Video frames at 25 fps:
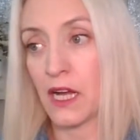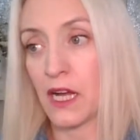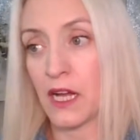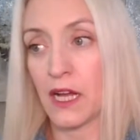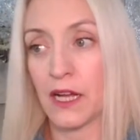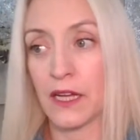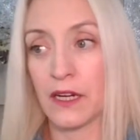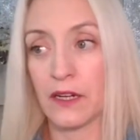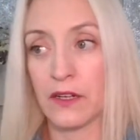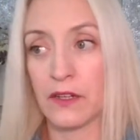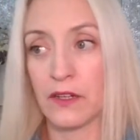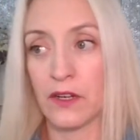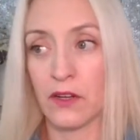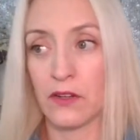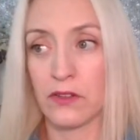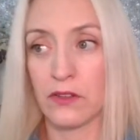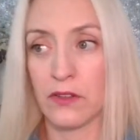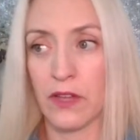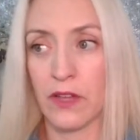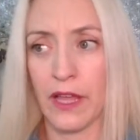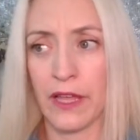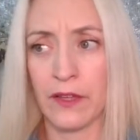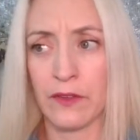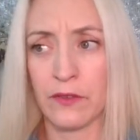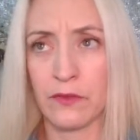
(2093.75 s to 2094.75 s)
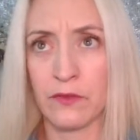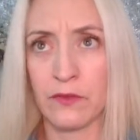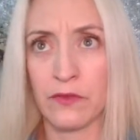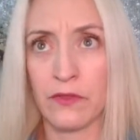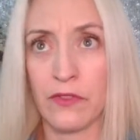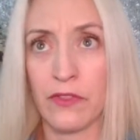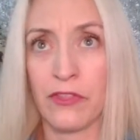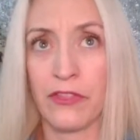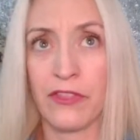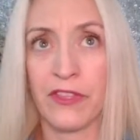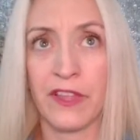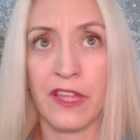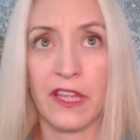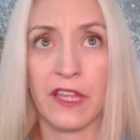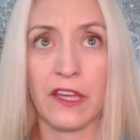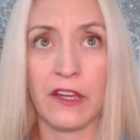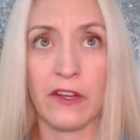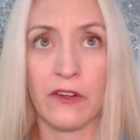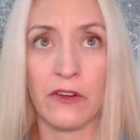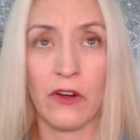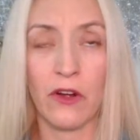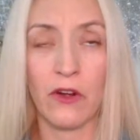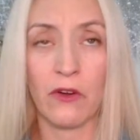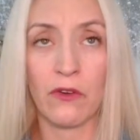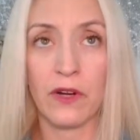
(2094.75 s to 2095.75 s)
I don't know, like Think and
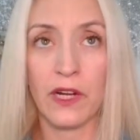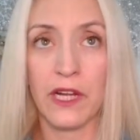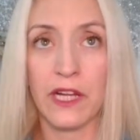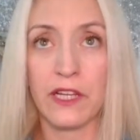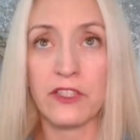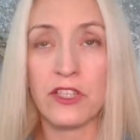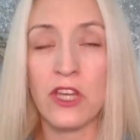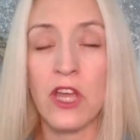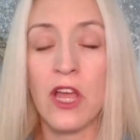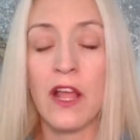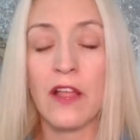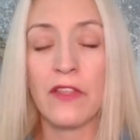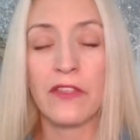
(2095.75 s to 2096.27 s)
Grow Rich.